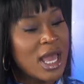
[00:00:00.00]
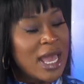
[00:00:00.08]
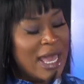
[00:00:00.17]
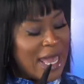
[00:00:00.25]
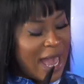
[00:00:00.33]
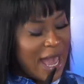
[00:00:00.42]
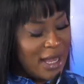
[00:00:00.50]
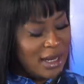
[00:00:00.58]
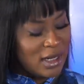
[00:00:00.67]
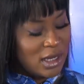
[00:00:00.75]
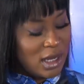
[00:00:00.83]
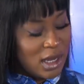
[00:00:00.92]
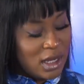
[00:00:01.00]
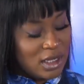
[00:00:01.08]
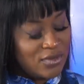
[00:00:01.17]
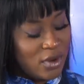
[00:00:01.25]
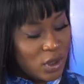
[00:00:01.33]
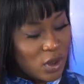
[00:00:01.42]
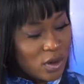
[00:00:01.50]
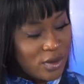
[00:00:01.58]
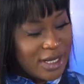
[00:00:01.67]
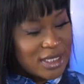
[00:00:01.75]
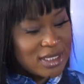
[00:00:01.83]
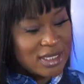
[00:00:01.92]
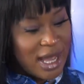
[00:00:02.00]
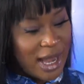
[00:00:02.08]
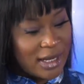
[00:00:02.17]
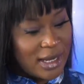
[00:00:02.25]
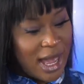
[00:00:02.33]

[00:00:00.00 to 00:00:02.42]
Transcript: Okay. It had Yvonne Okoro inside.